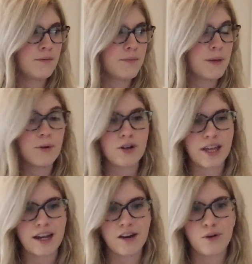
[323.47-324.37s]
people are
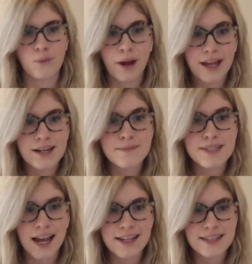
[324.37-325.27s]
landing on random
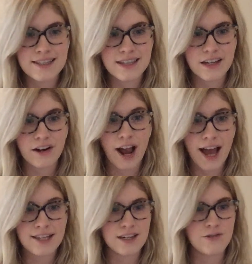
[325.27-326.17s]
sites and seeing your
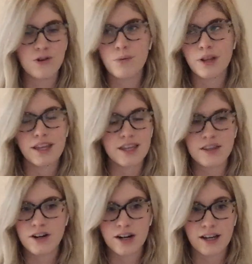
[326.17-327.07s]
ads and you don't really think
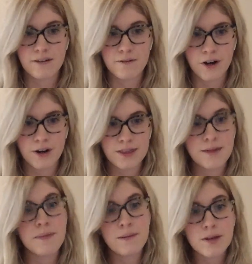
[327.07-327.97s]
they're going to convert,
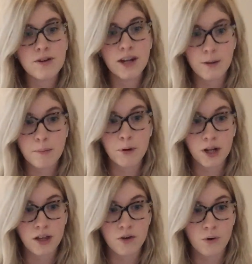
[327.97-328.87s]
then maybe you need to be
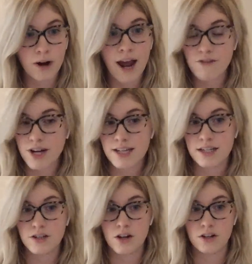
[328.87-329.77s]
putting your
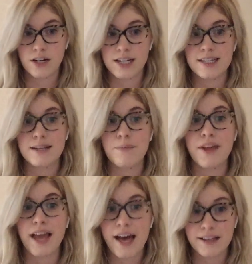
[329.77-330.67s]
advertising dollar into
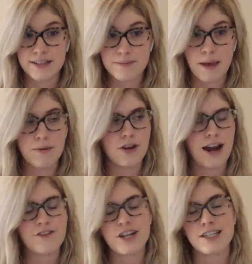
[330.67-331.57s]
something else. Maybe your
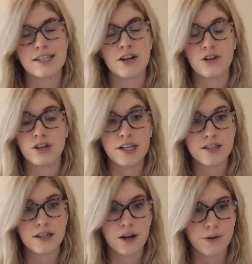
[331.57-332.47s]
advertising dollar
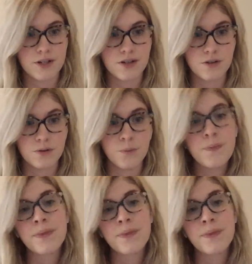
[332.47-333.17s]
needs to go into